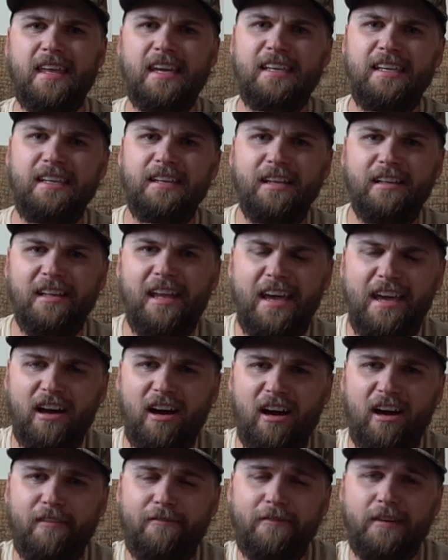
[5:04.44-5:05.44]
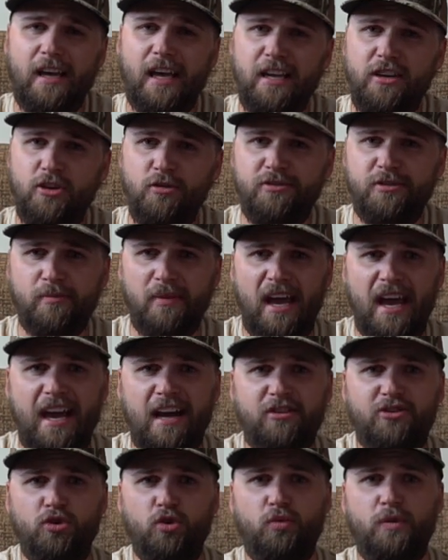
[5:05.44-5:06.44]
they need to lay off and do some
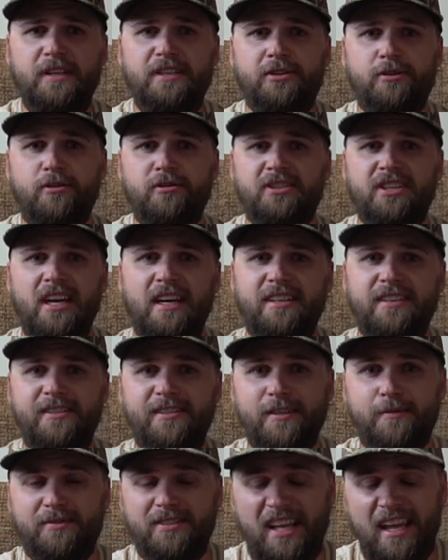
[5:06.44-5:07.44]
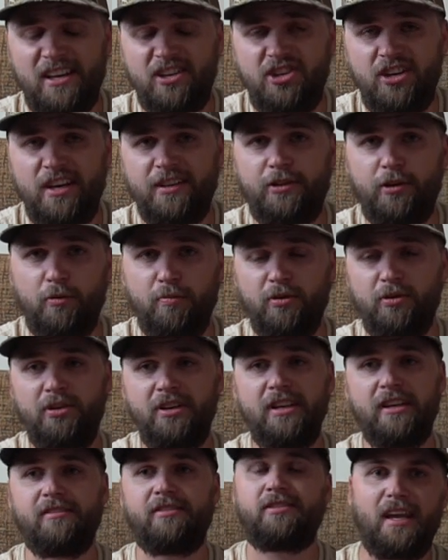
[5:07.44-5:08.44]
actual research to substantiate their
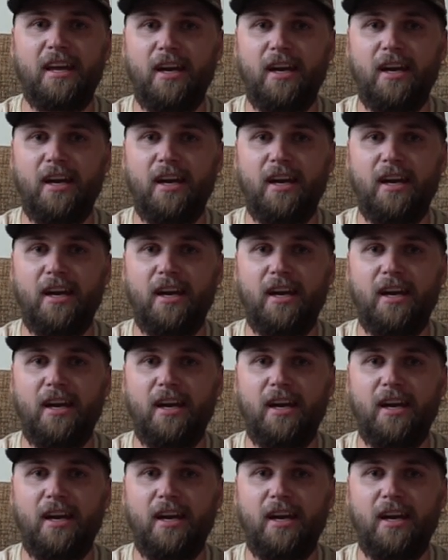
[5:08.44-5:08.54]
beliefs.